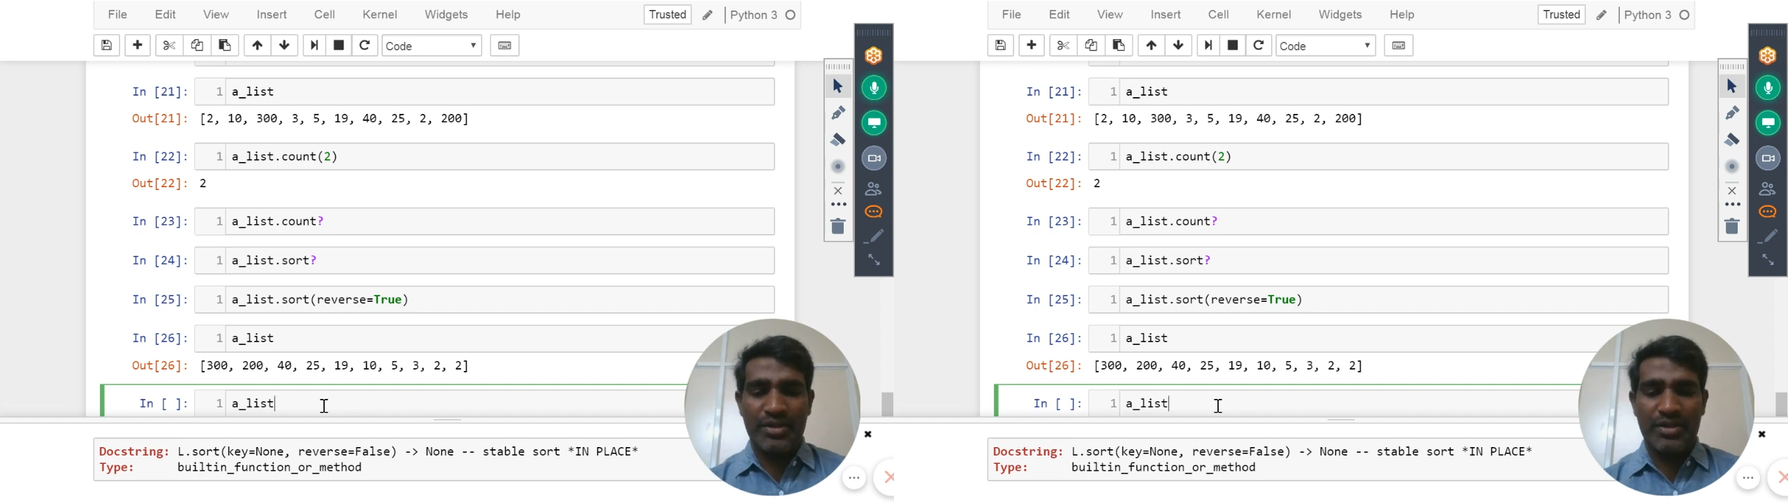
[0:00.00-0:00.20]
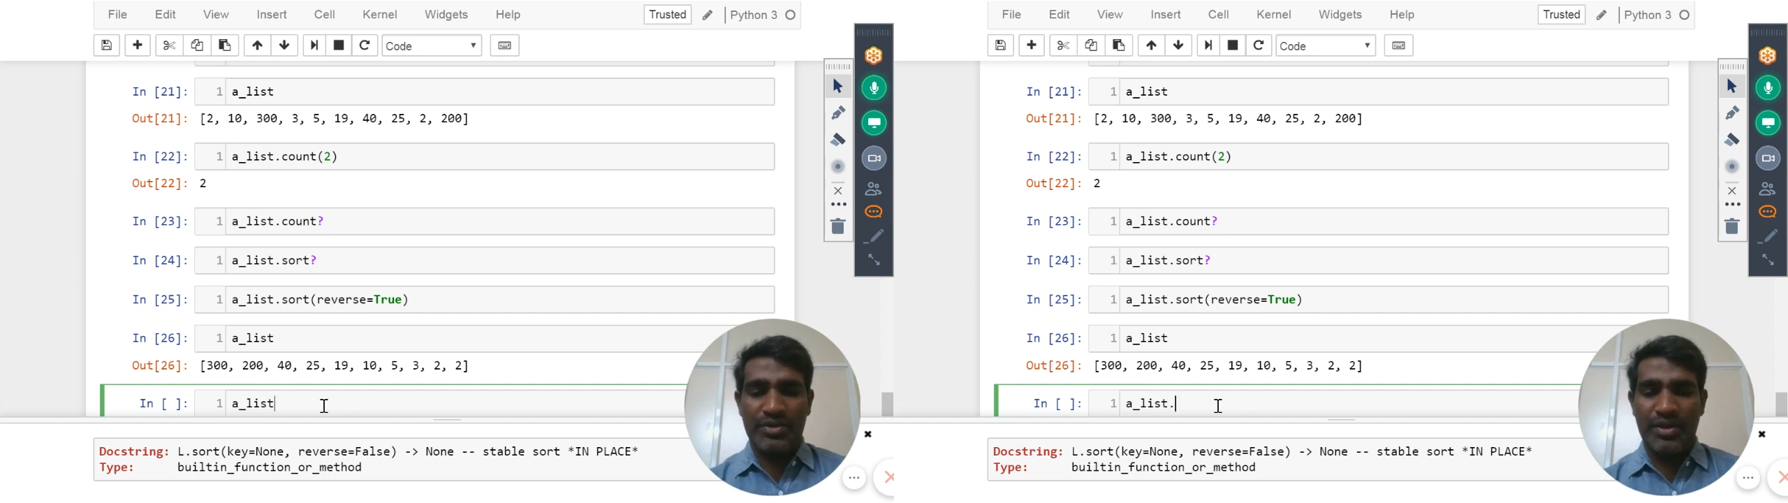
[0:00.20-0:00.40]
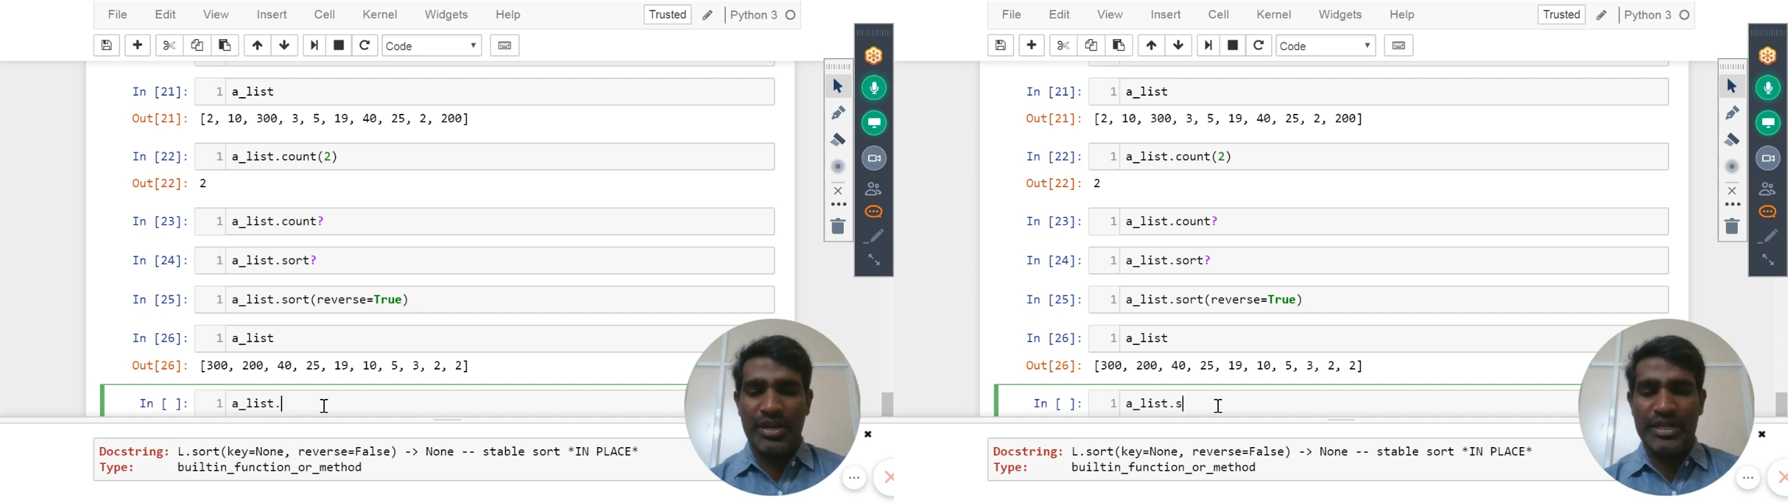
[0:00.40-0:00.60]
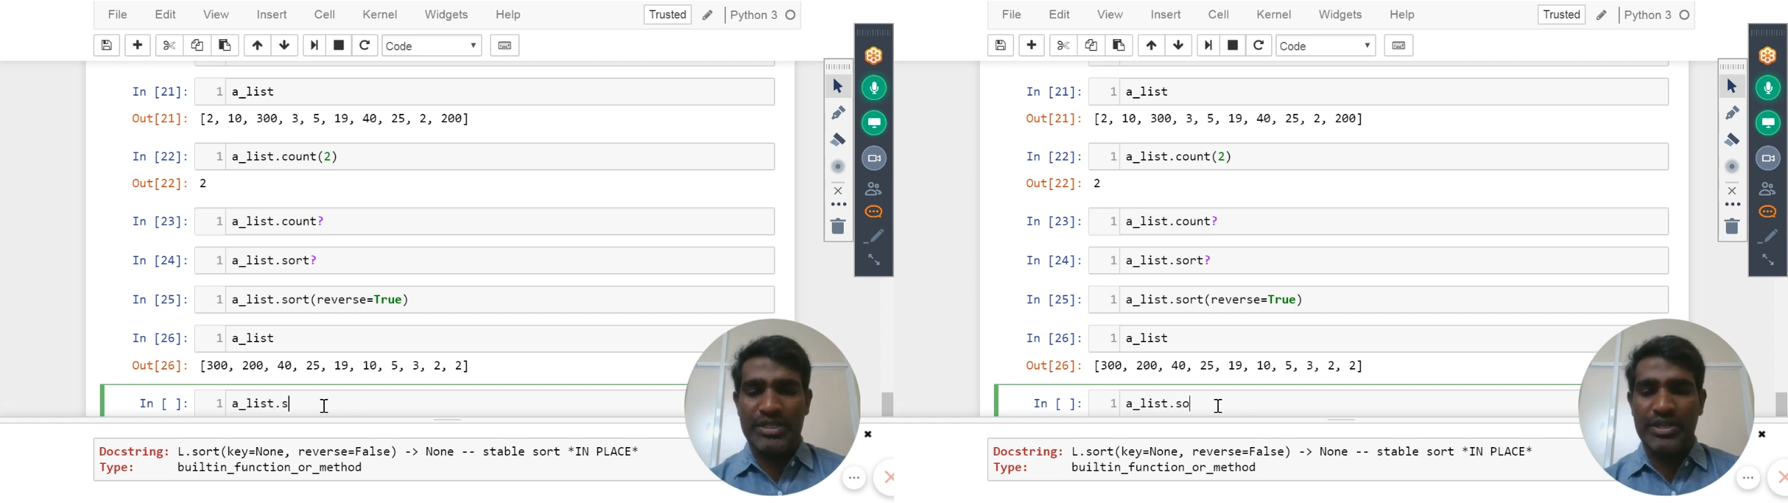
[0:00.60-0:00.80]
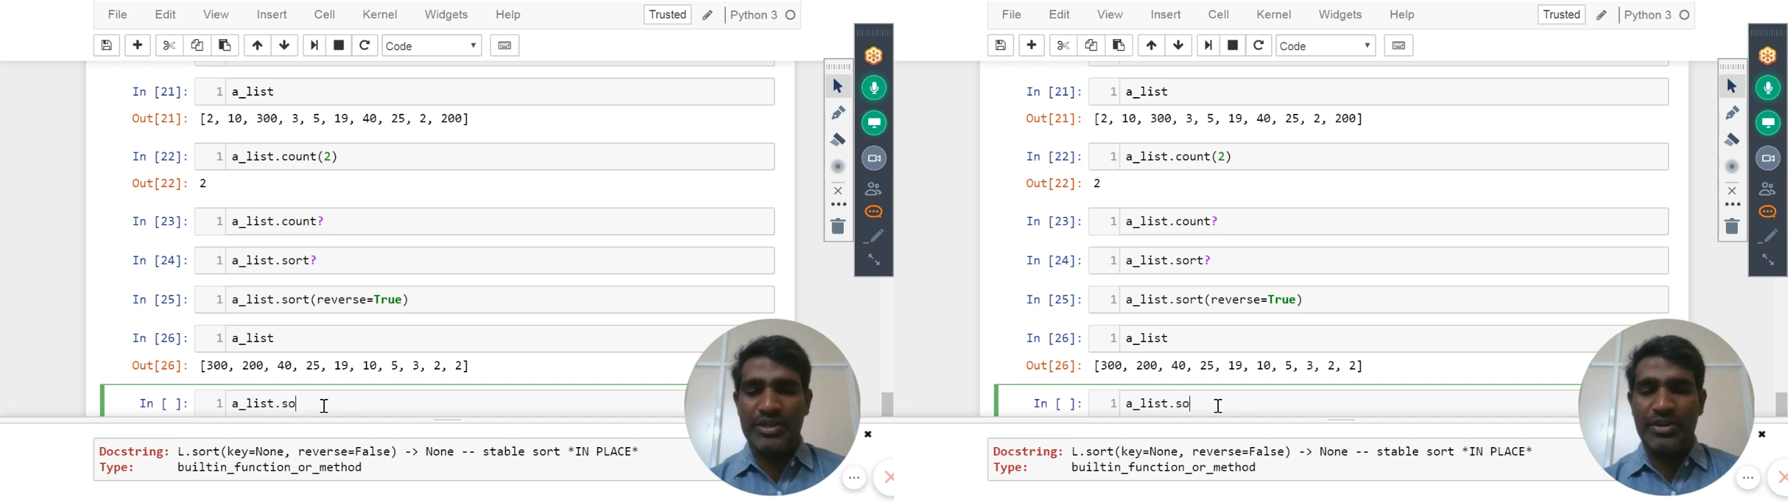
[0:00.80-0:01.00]
underscore
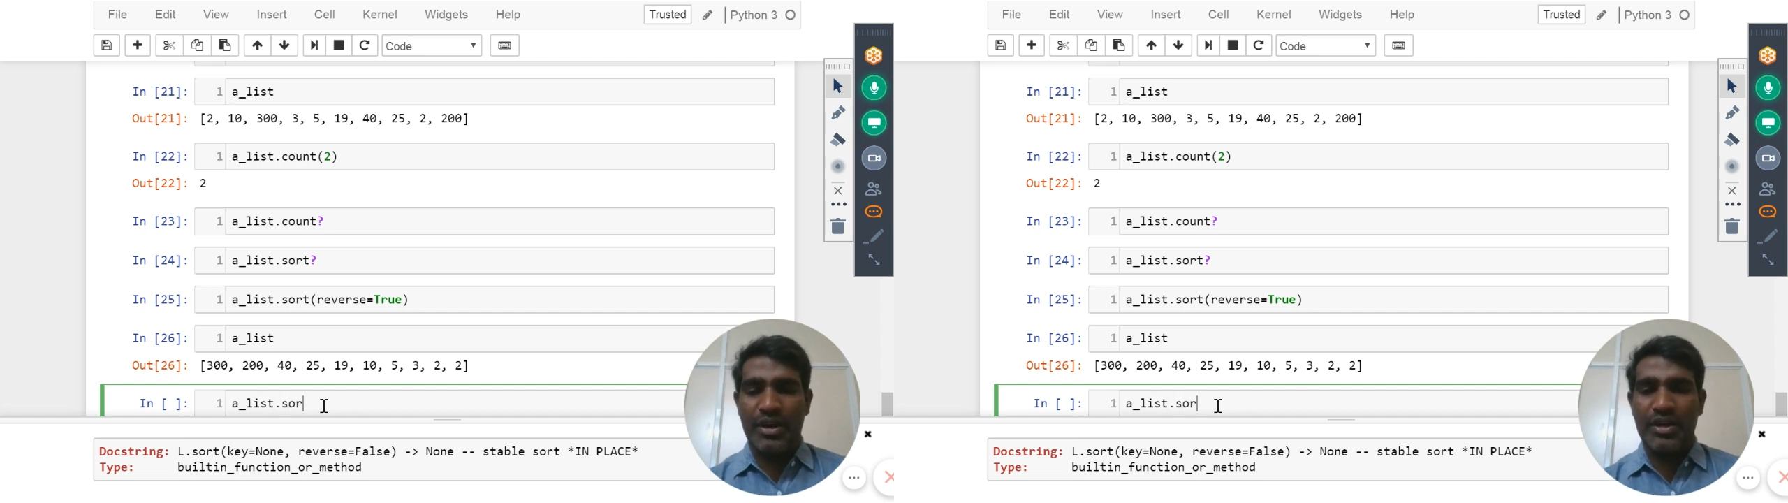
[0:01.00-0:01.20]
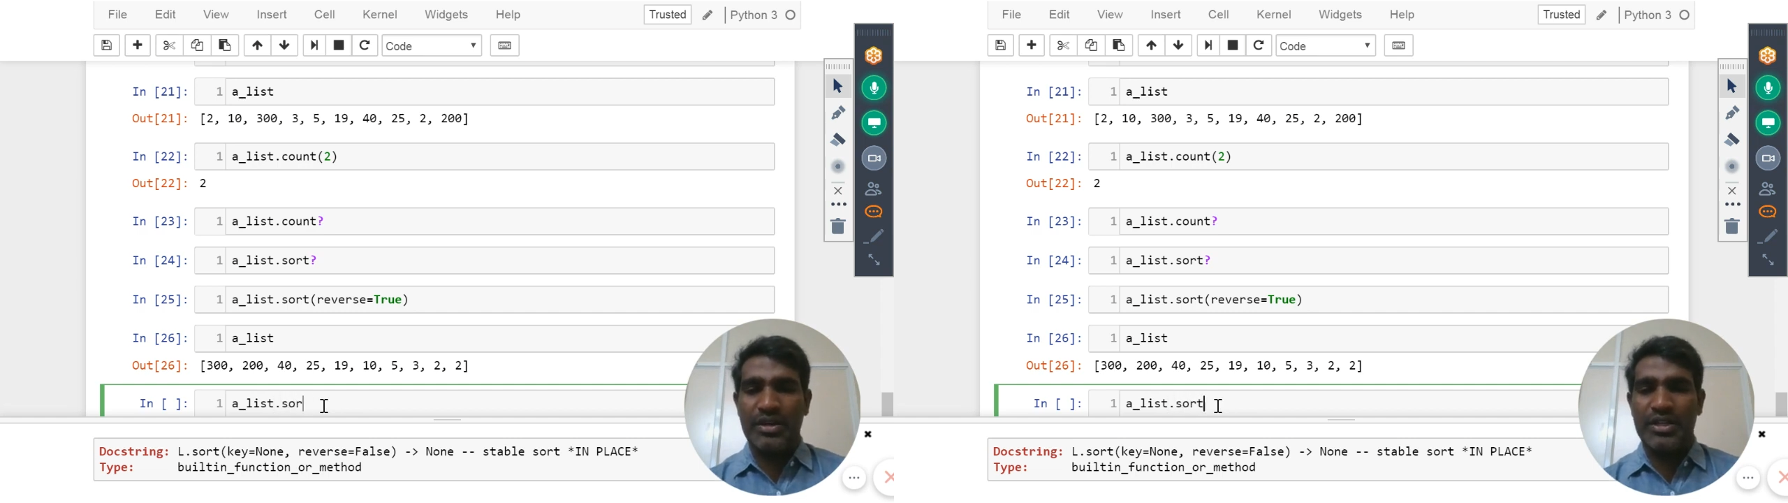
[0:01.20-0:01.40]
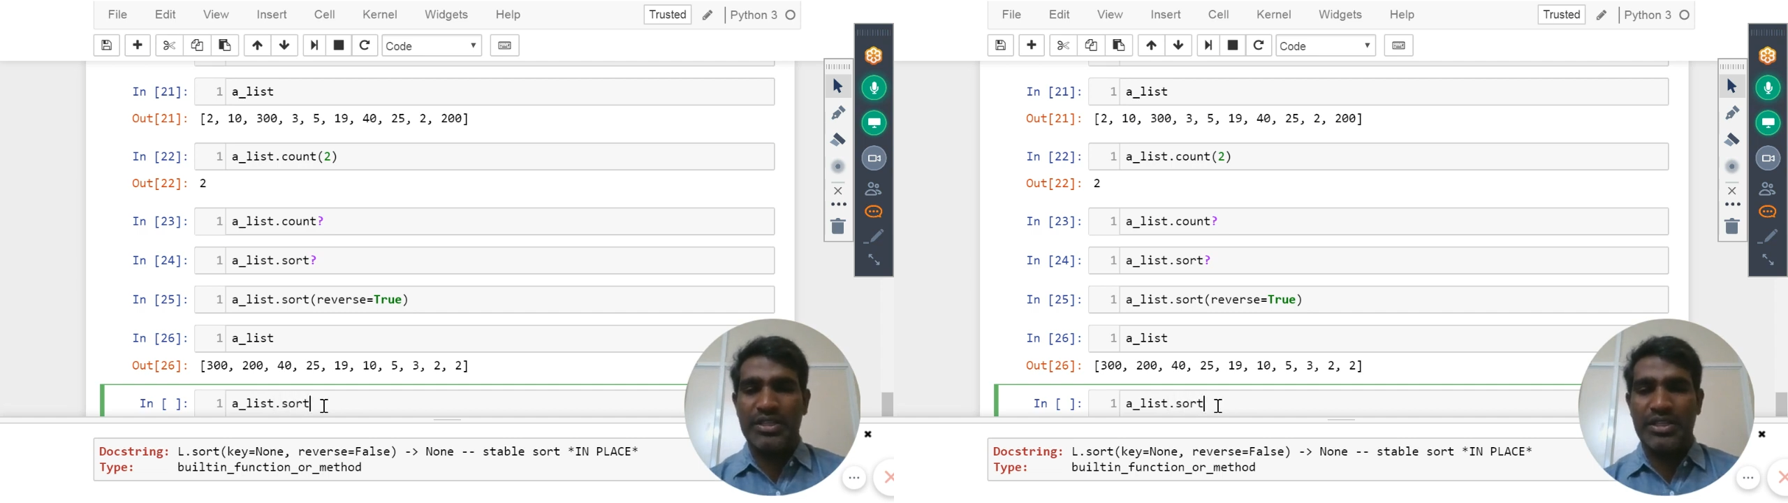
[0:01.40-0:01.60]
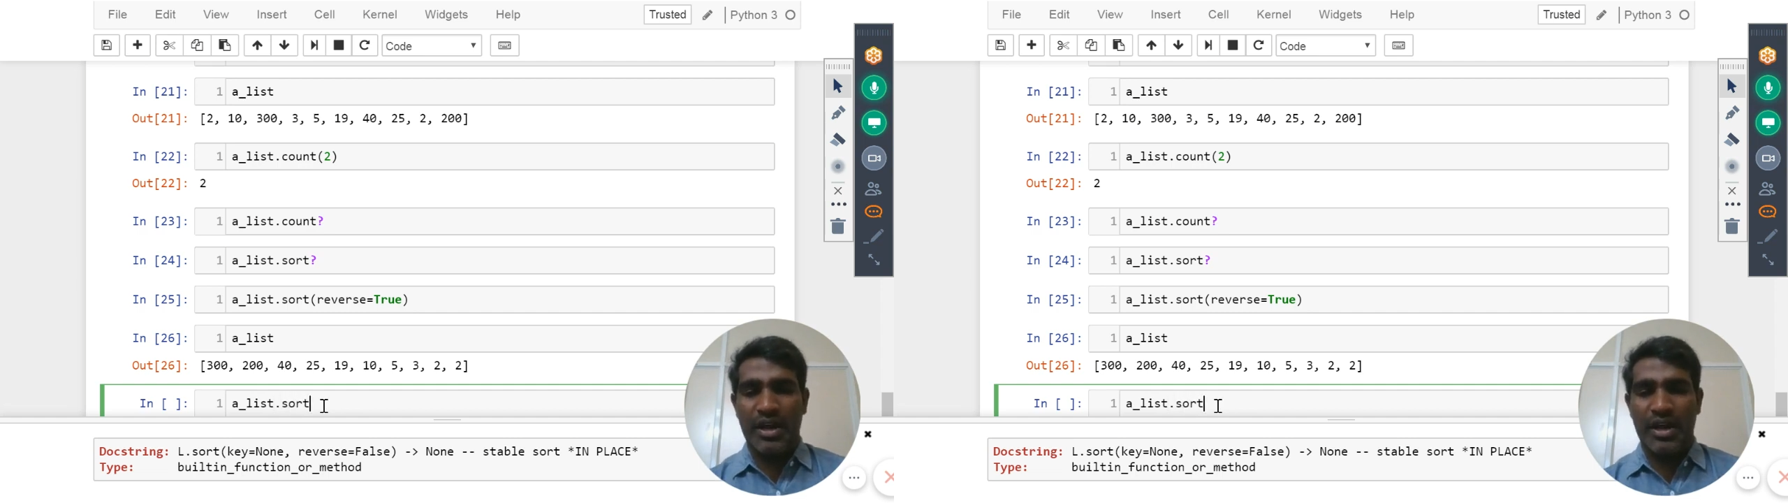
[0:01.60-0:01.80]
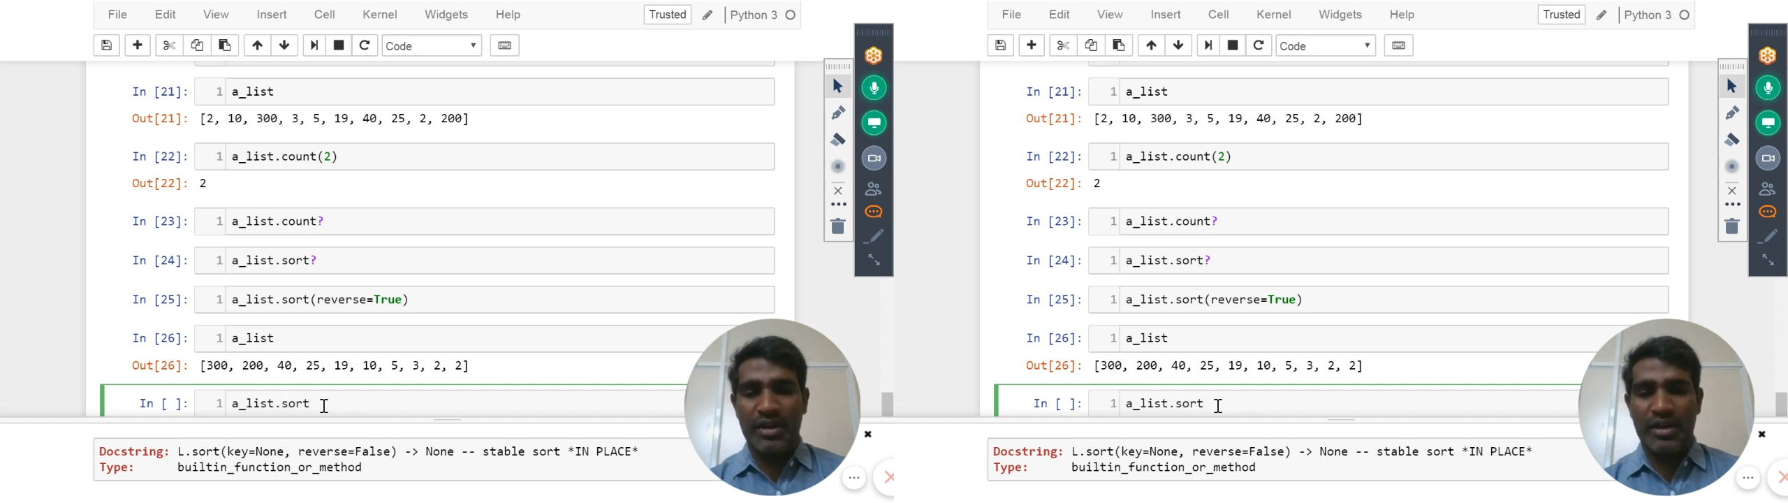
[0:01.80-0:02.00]
list dot
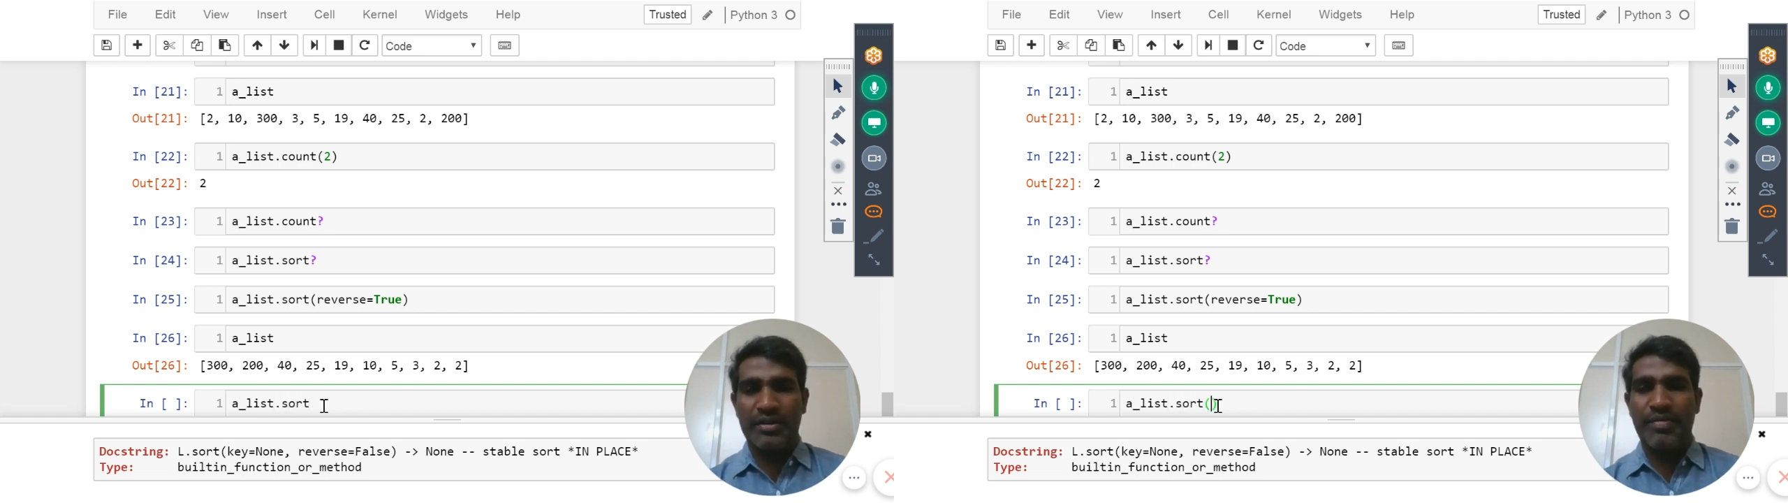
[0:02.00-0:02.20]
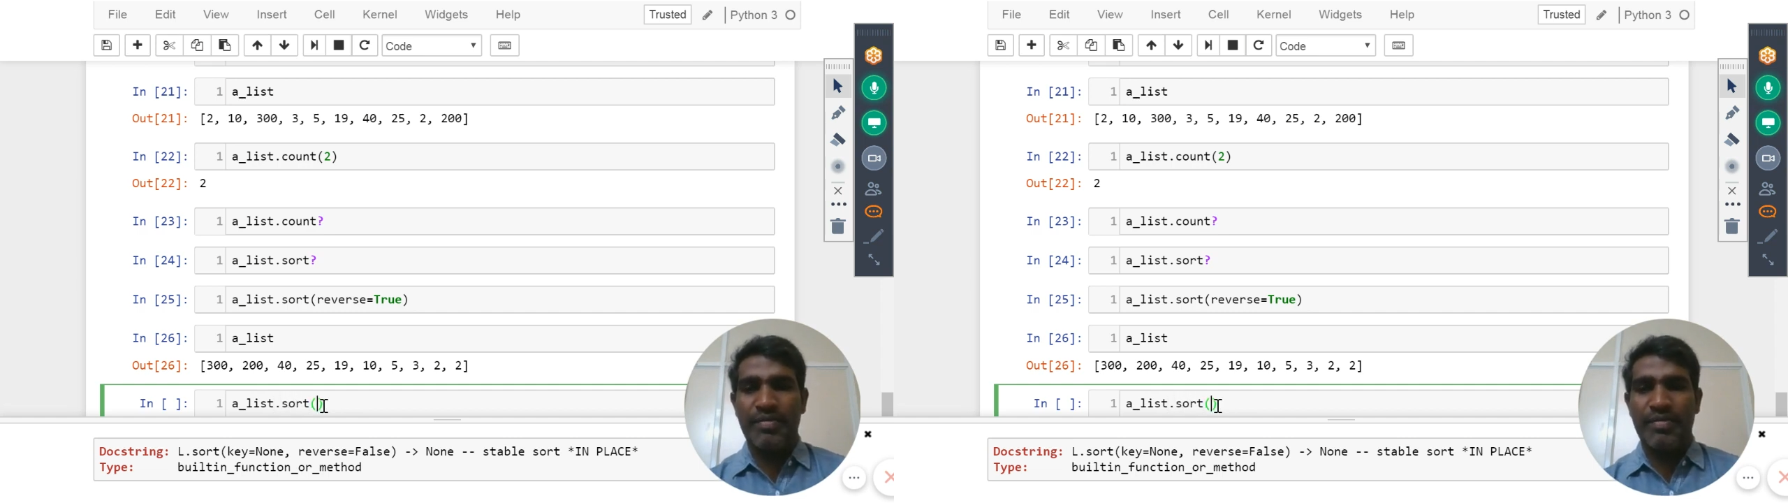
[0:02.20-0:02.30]
sort.